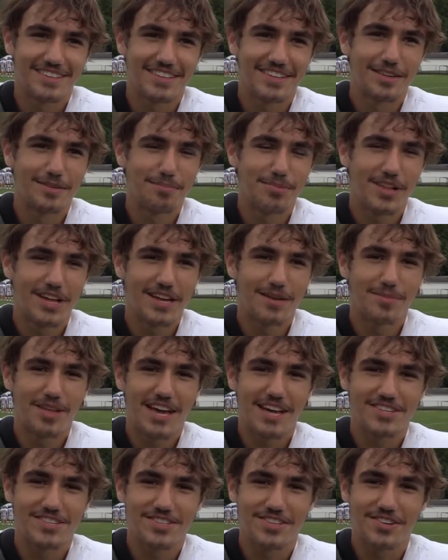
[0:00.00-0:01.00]
Didn't play him
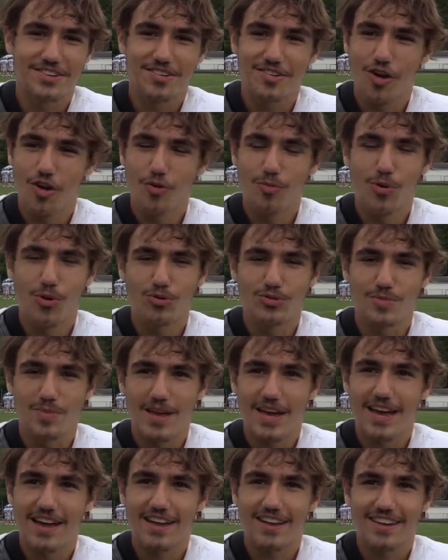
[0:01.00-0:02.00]
last year. Cole Bowles
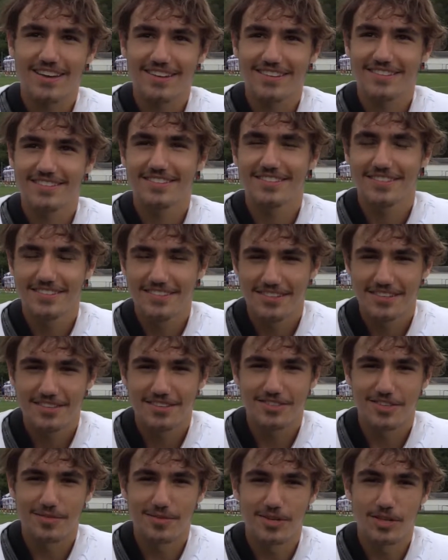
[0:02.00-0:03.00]
back.
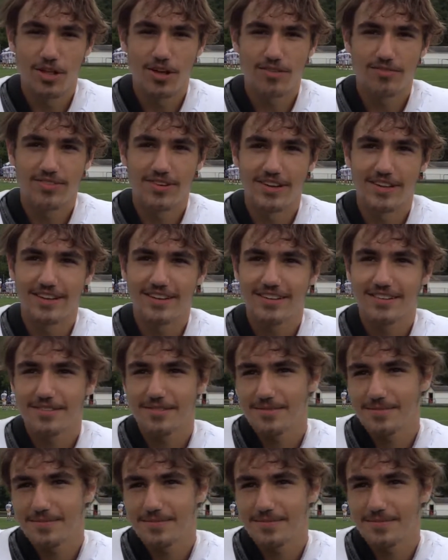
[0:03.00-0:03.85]
It's going to be a lot of fun.